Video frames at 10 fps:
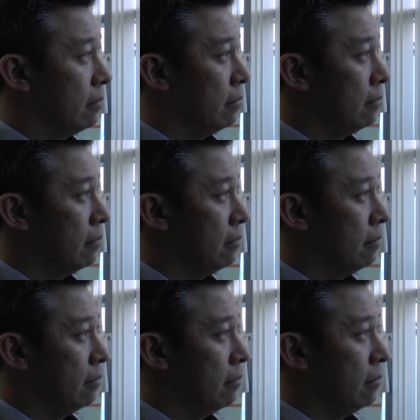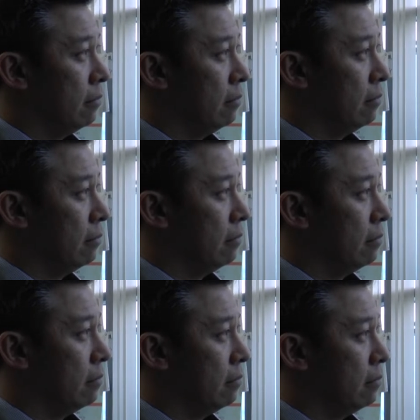
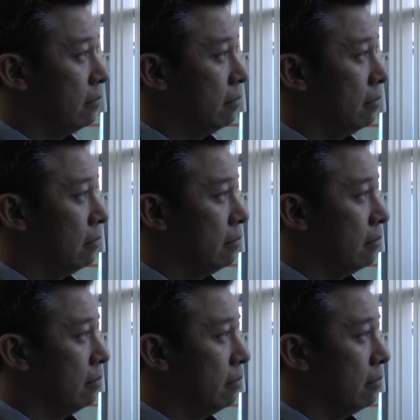The person shown says nothing.